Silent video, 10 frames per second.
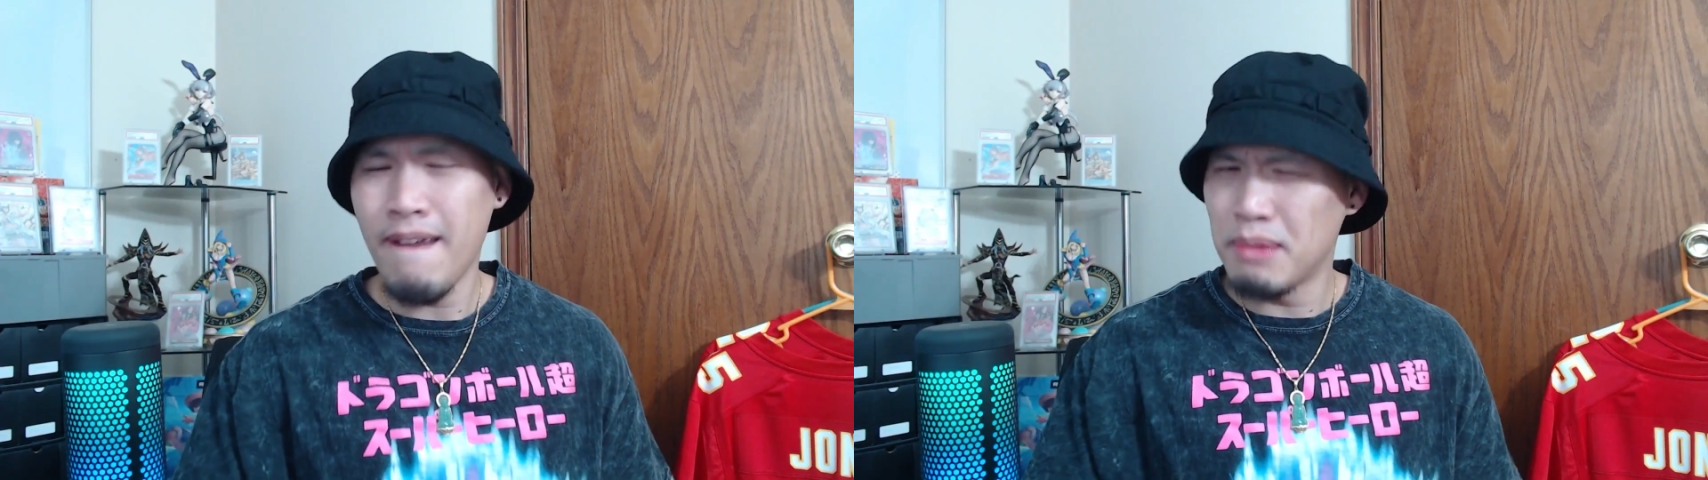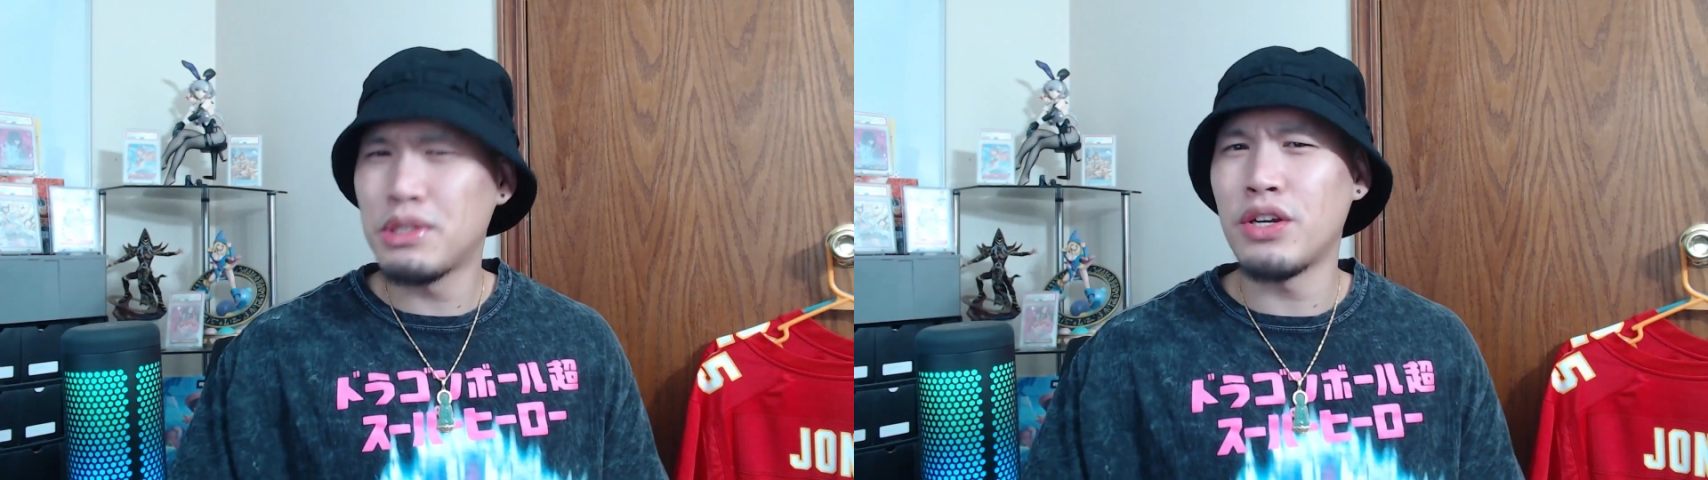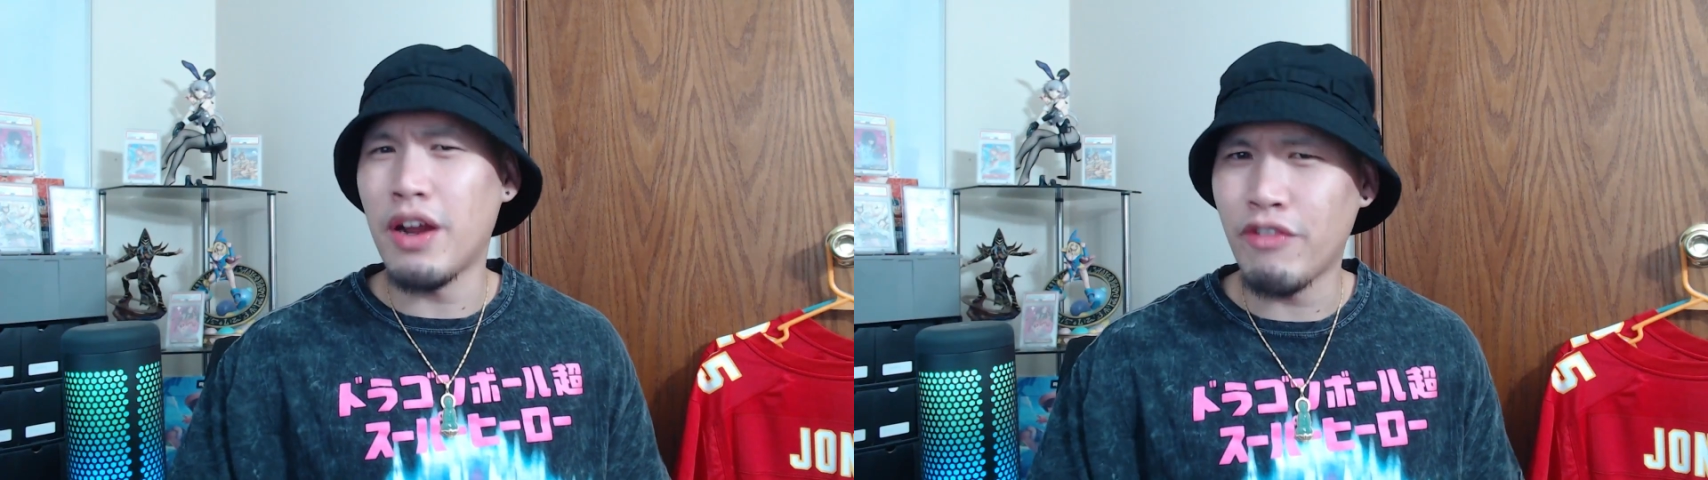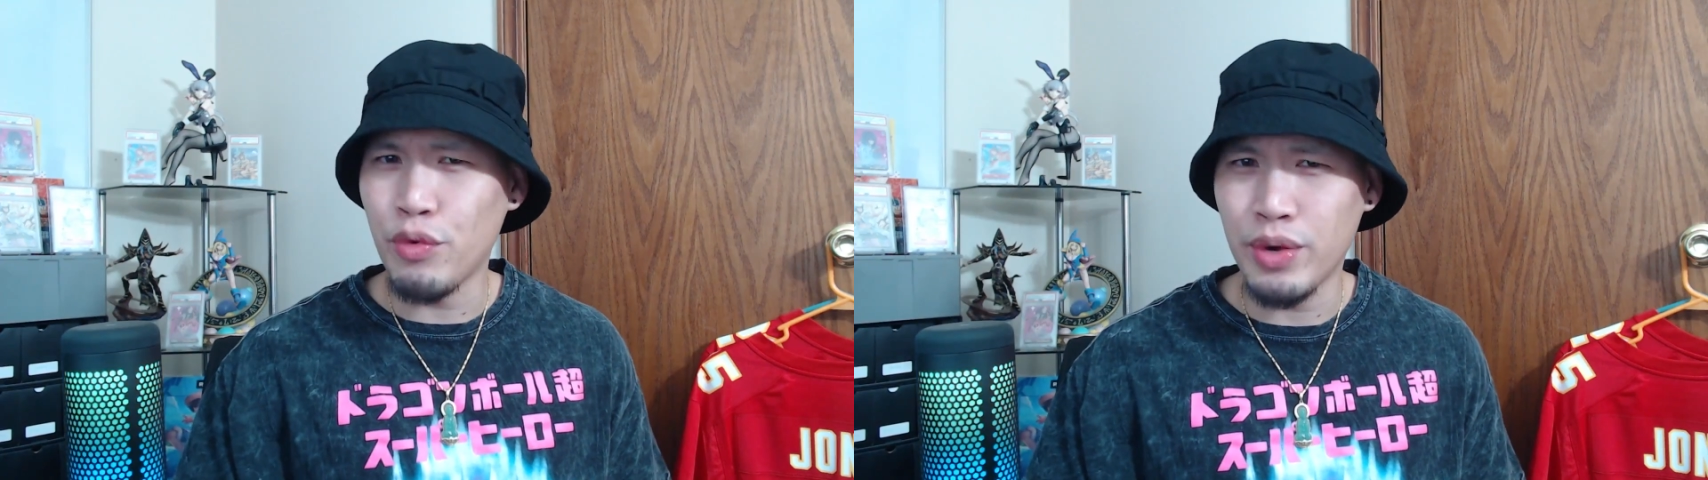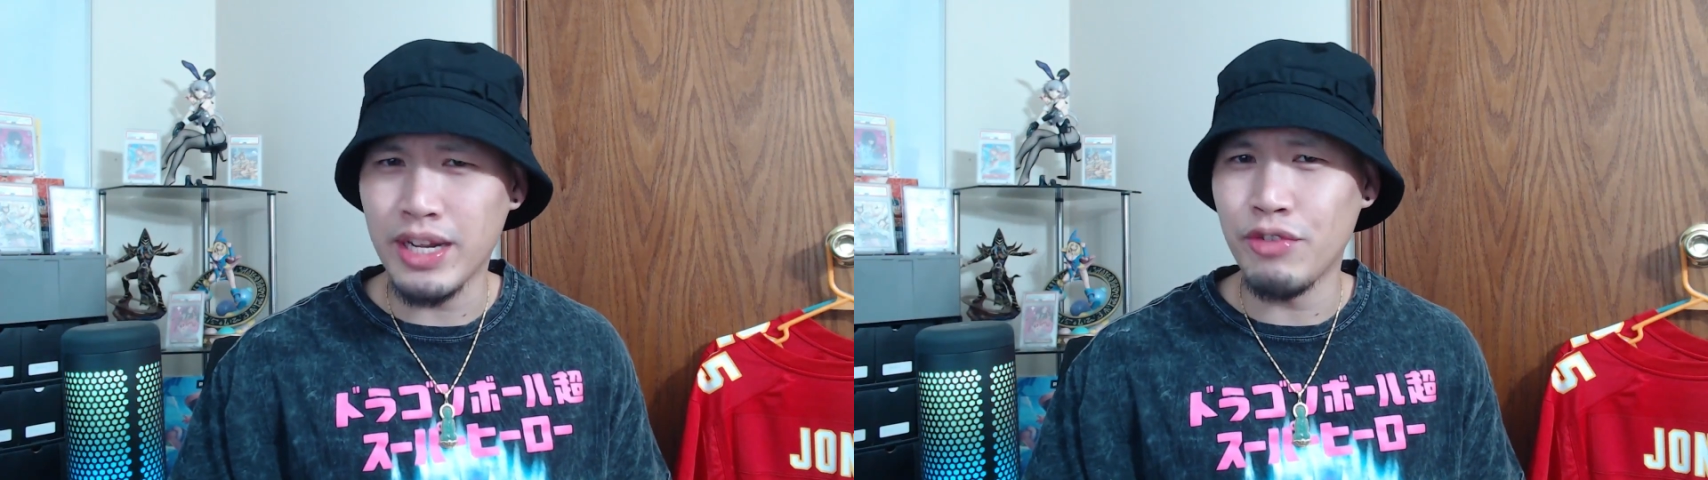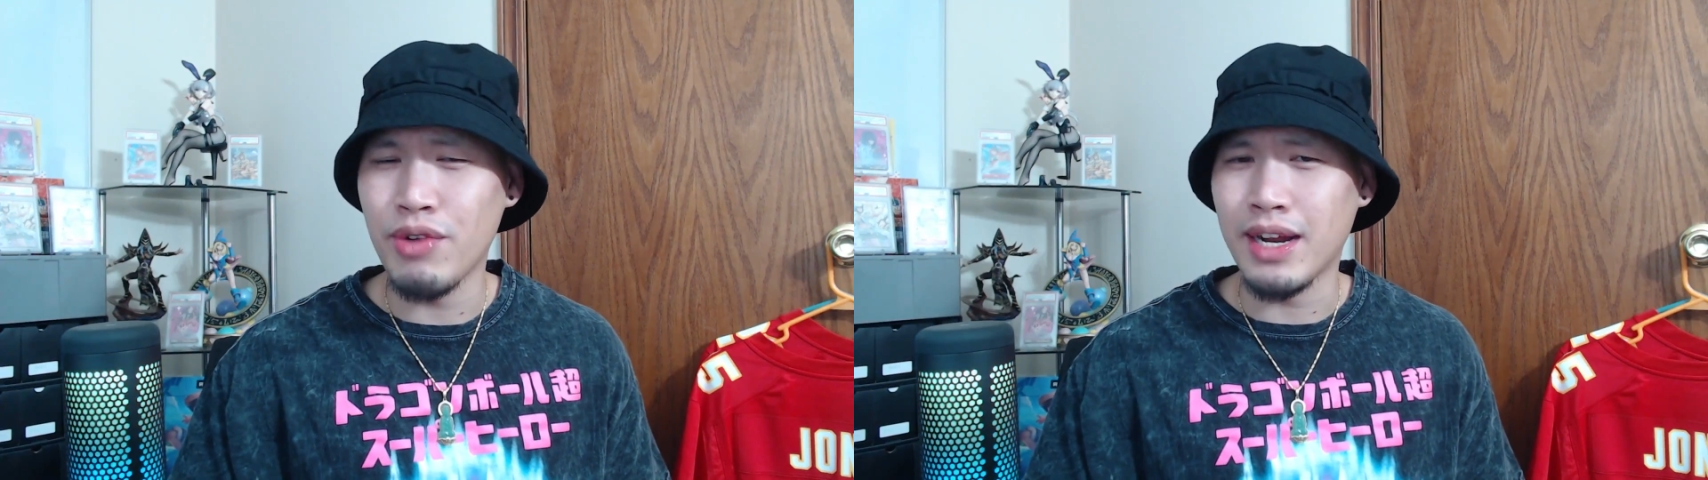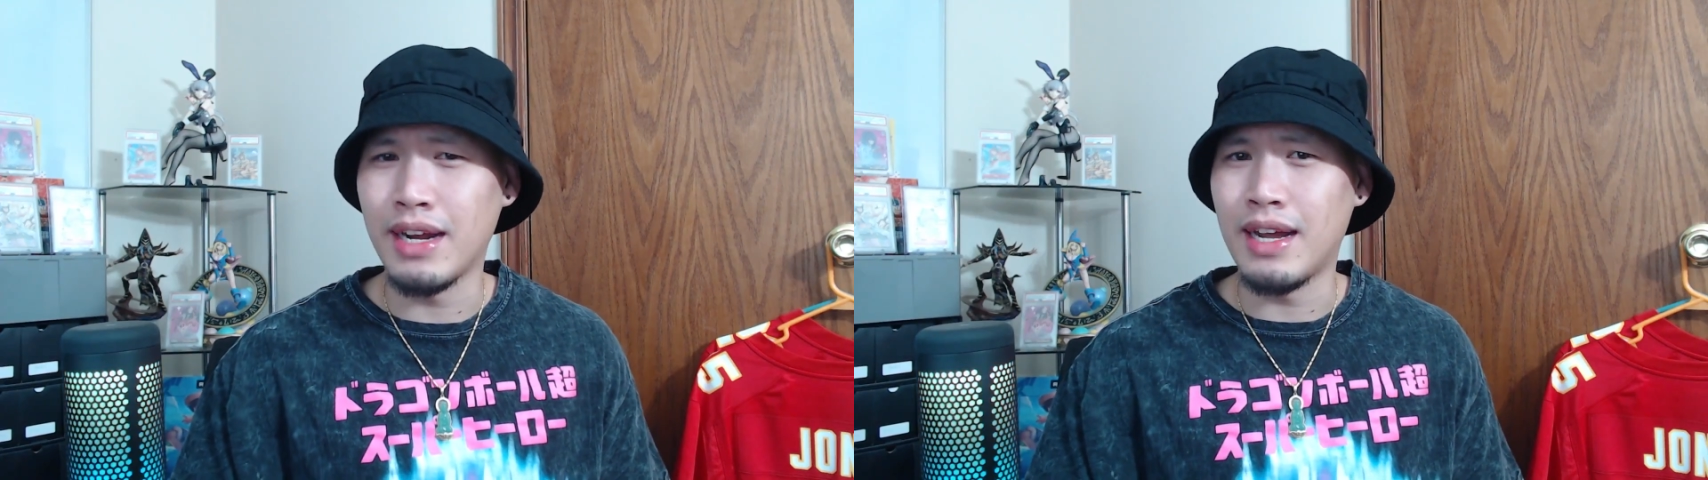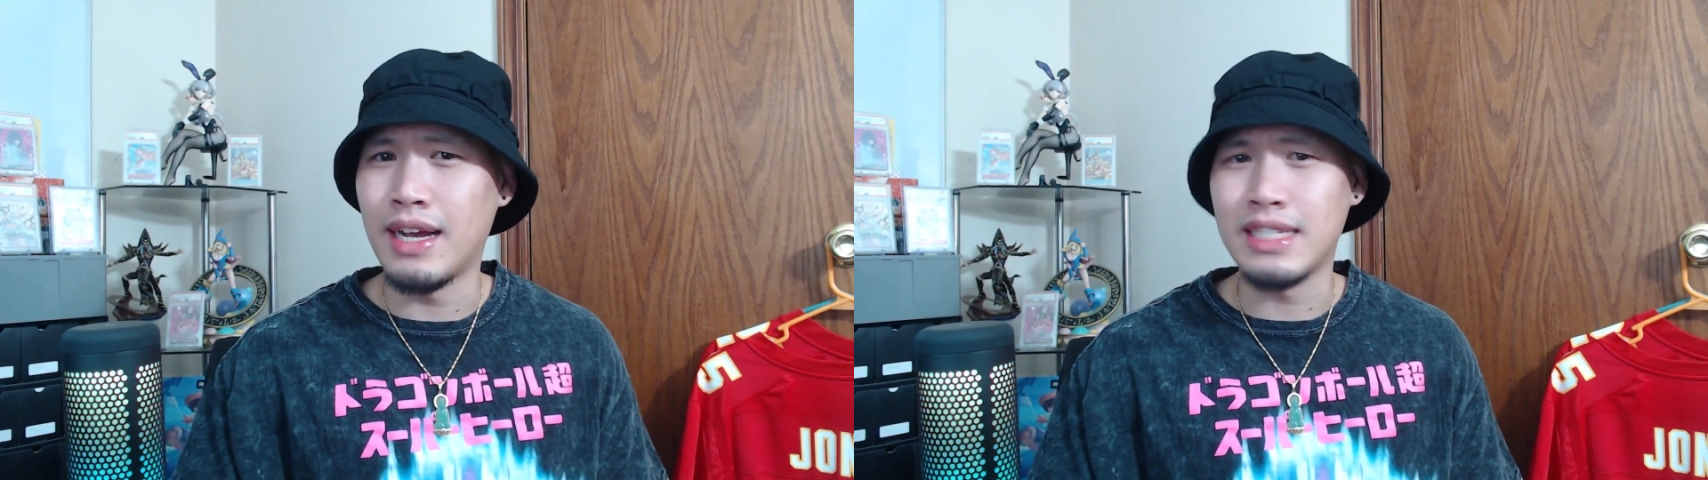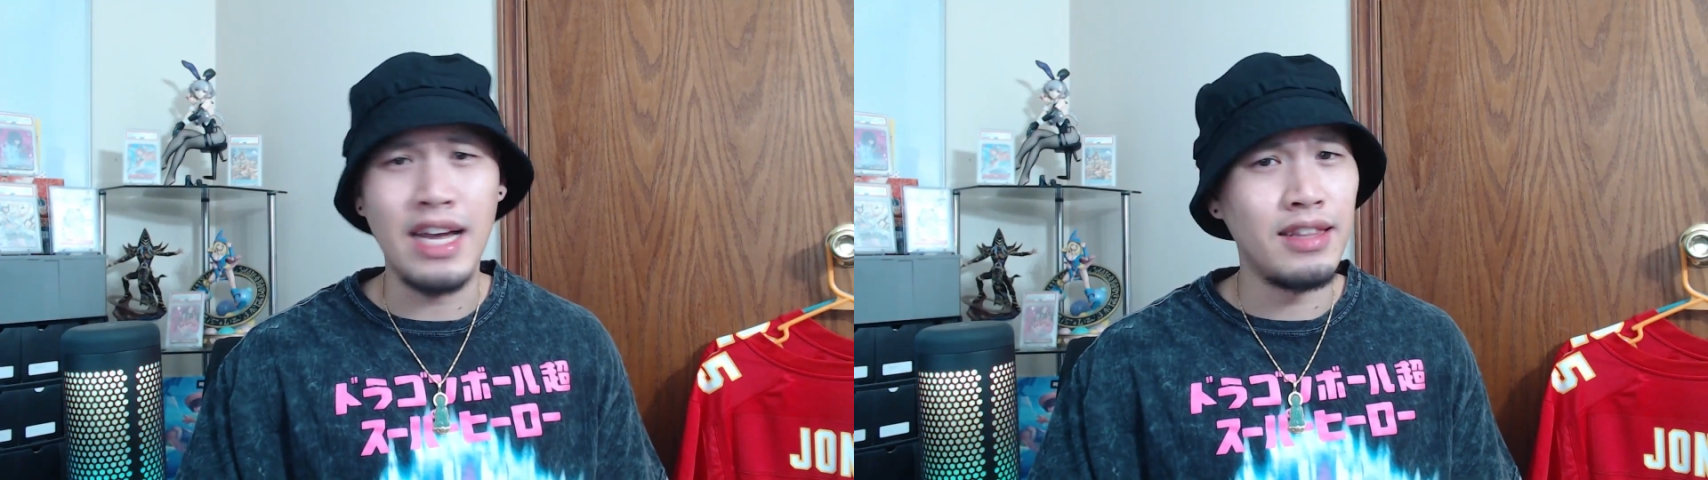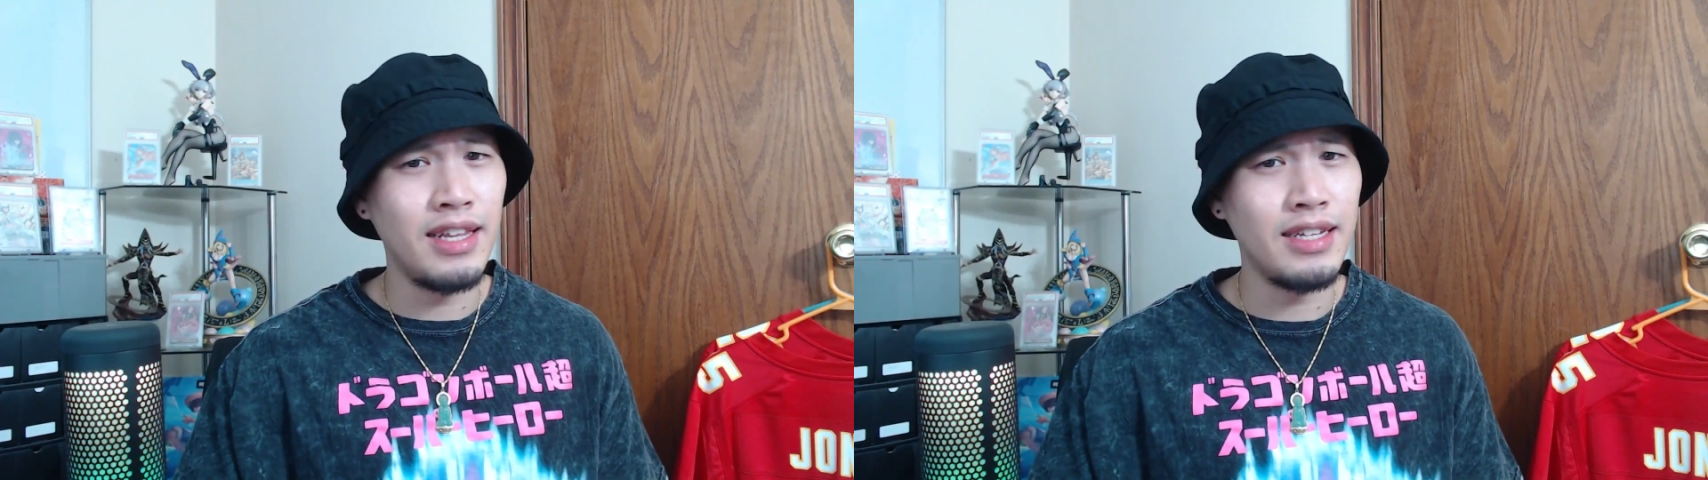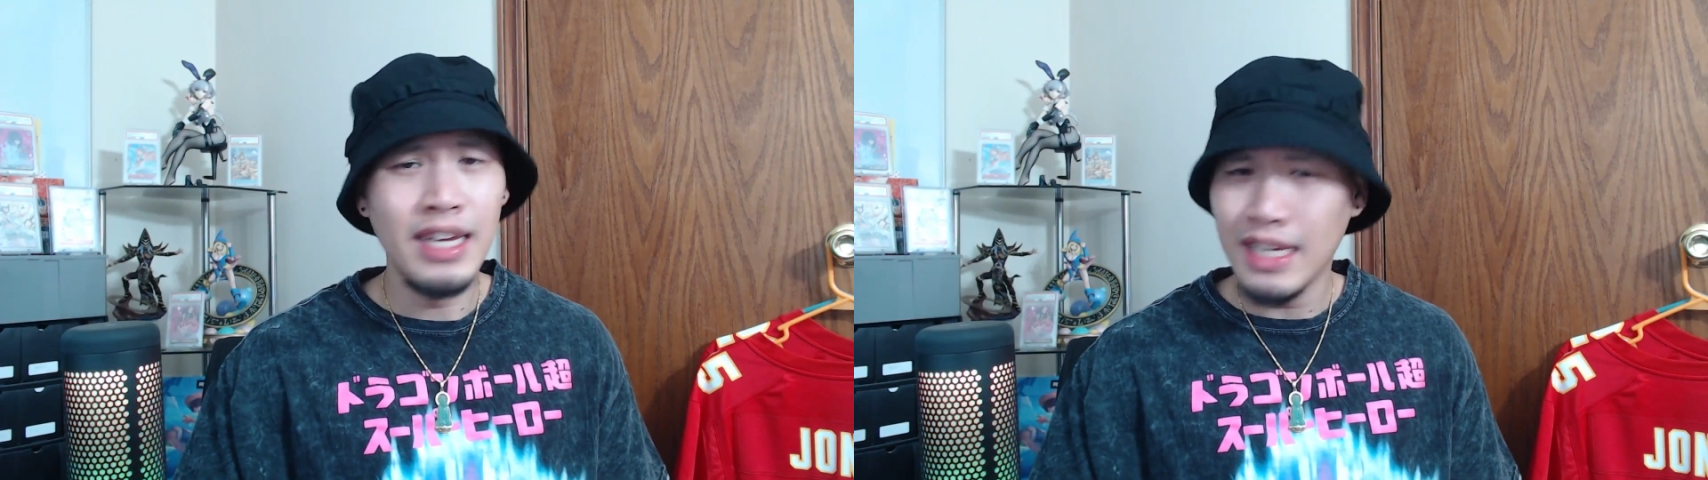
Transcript: I'm sure everyone can recognize how this